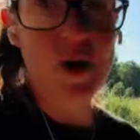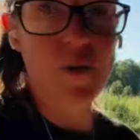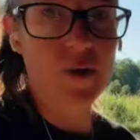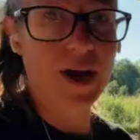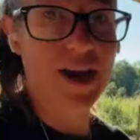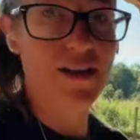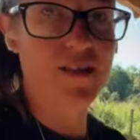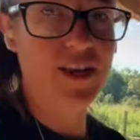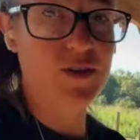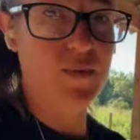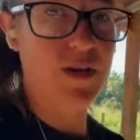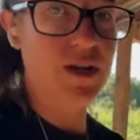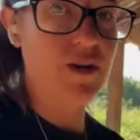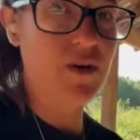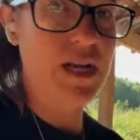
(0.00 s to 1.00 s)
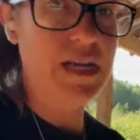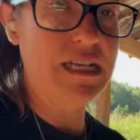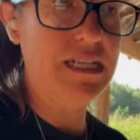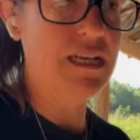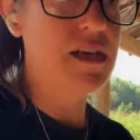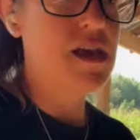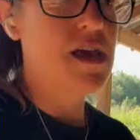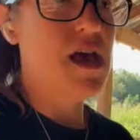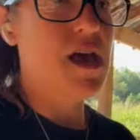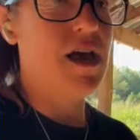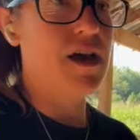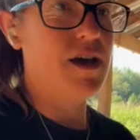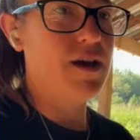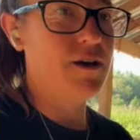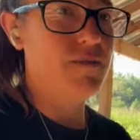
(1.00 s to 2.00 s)
what kind of things we notice,
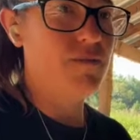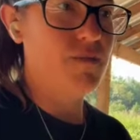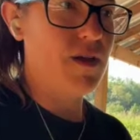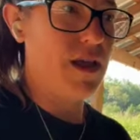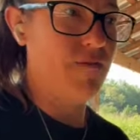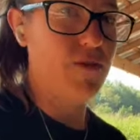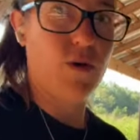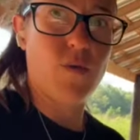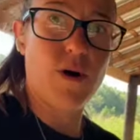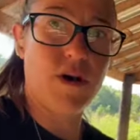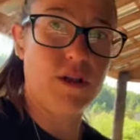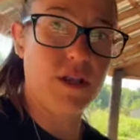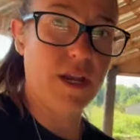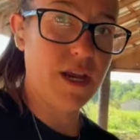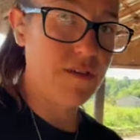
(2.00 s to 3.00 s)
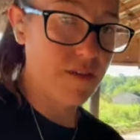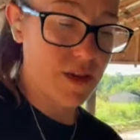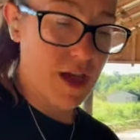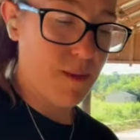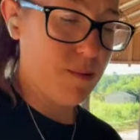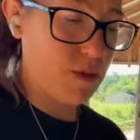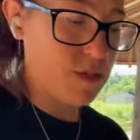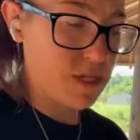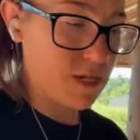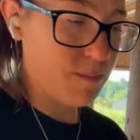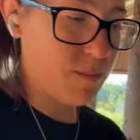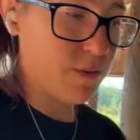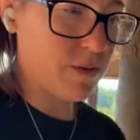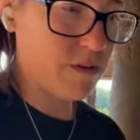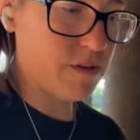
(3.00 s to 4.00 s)
if the quality of the compost
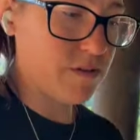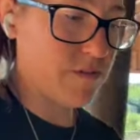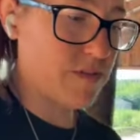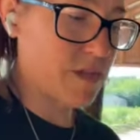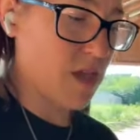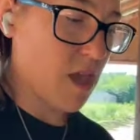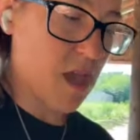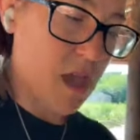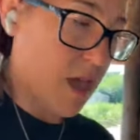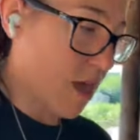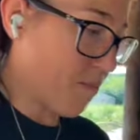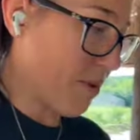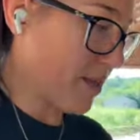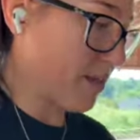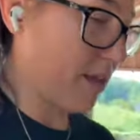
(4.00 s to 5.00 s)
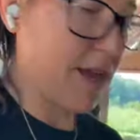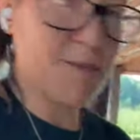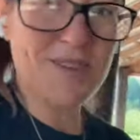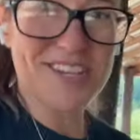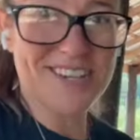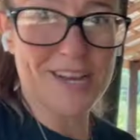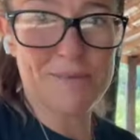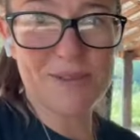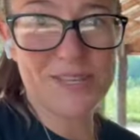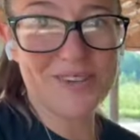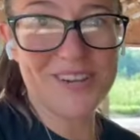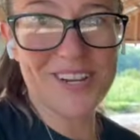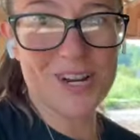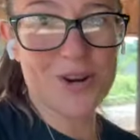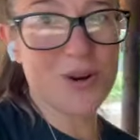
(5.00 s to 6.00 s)
improves. Basically, I'm a
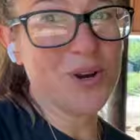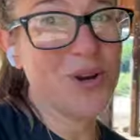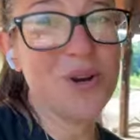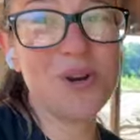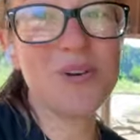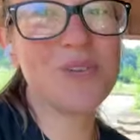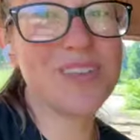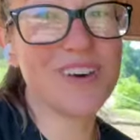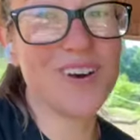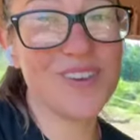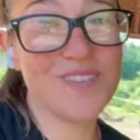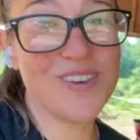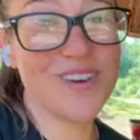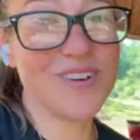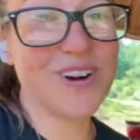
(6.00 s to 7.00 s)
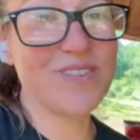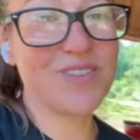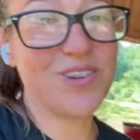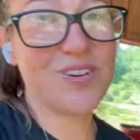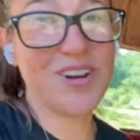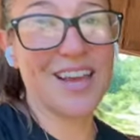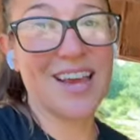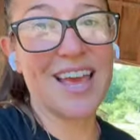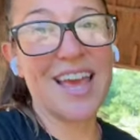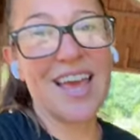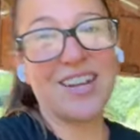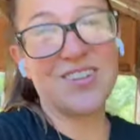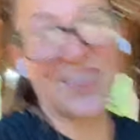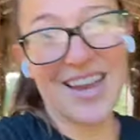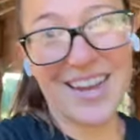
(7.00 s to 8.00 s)
student here with all of you. I'm learning,
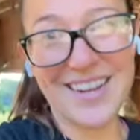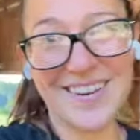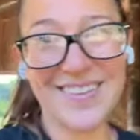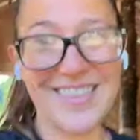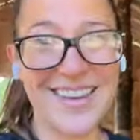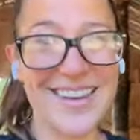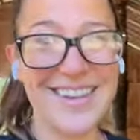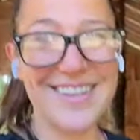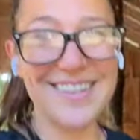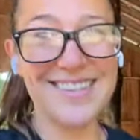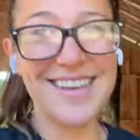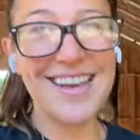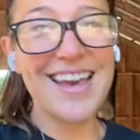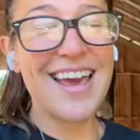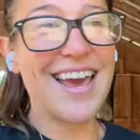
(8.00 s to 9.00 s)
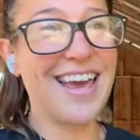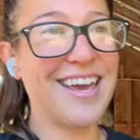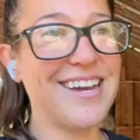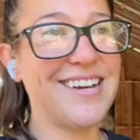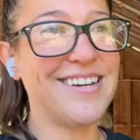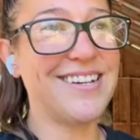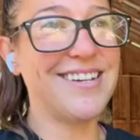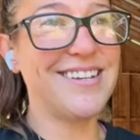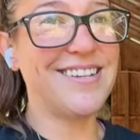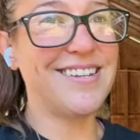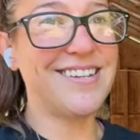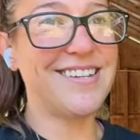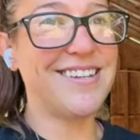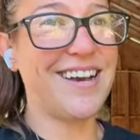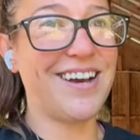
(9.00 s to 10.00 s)
trying new things,
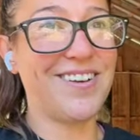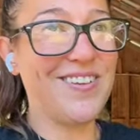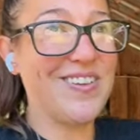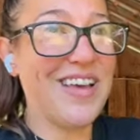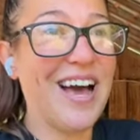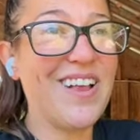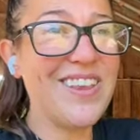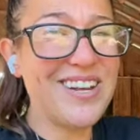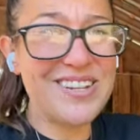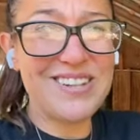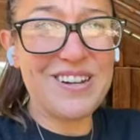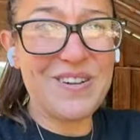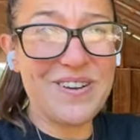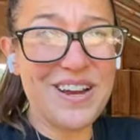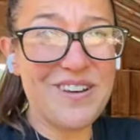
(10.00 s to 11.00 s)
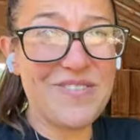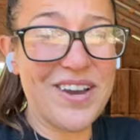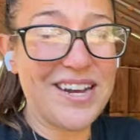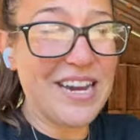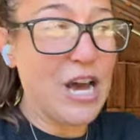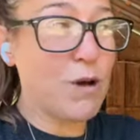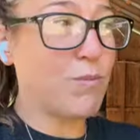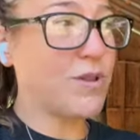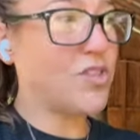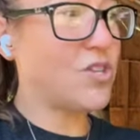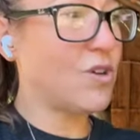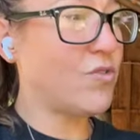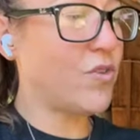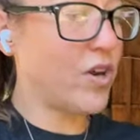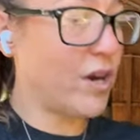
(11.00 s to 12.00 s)
and I'll let you know what I find out. But
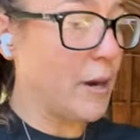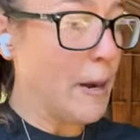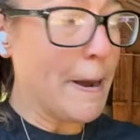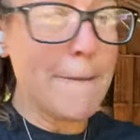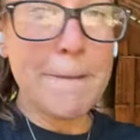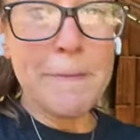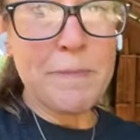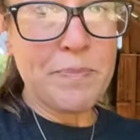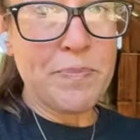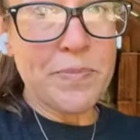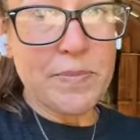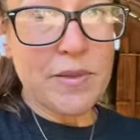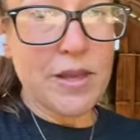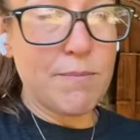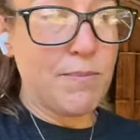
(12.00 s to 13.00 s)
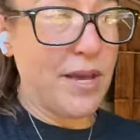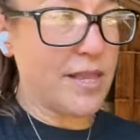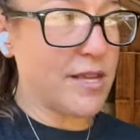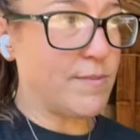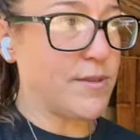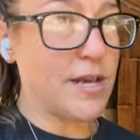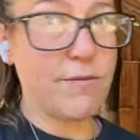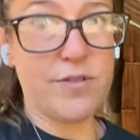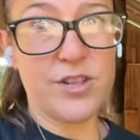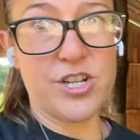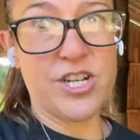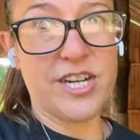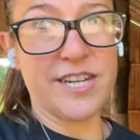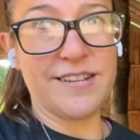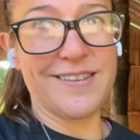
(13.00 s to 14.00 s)
so far, big thumbs up for the
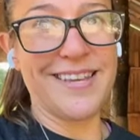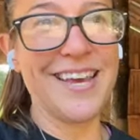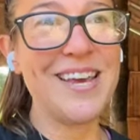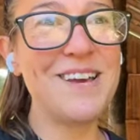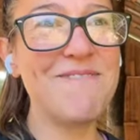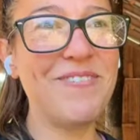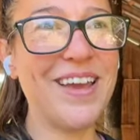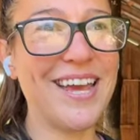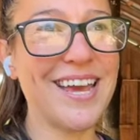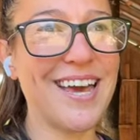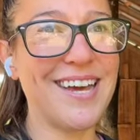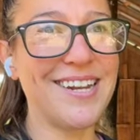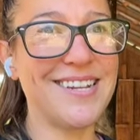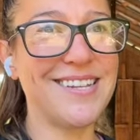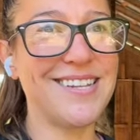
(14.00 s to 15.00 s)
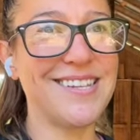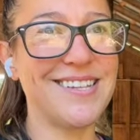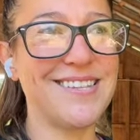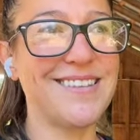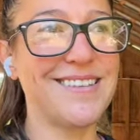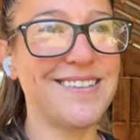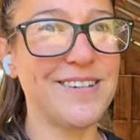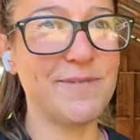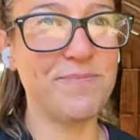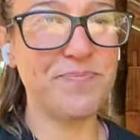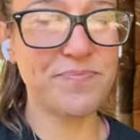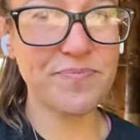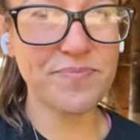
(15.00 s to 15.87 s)
chickens being added to this system.